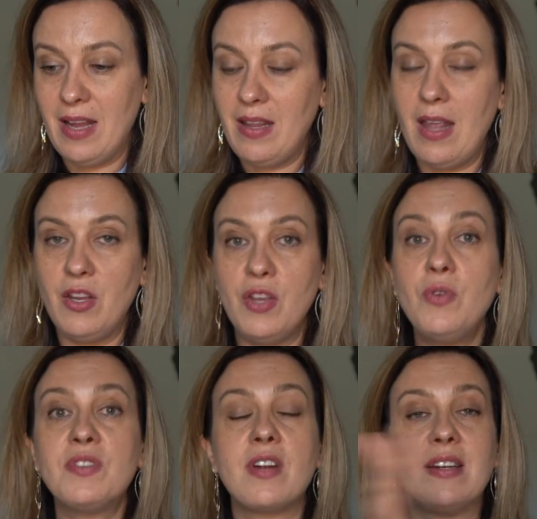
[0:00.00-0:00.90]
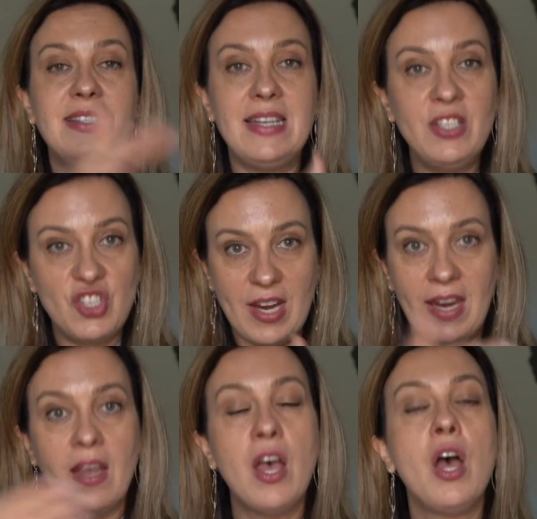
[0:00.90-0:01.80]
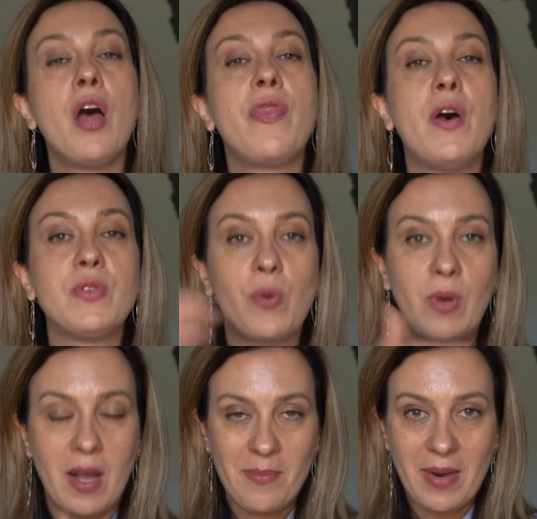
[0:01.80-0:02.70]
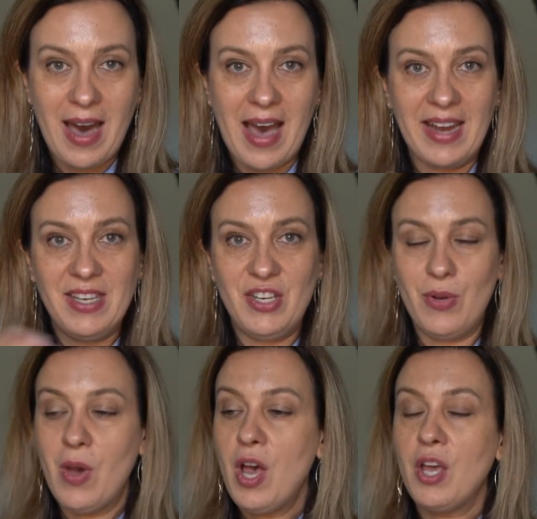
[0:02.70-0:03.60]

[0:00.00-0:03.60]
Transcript: and then you start teaching those who come behind you.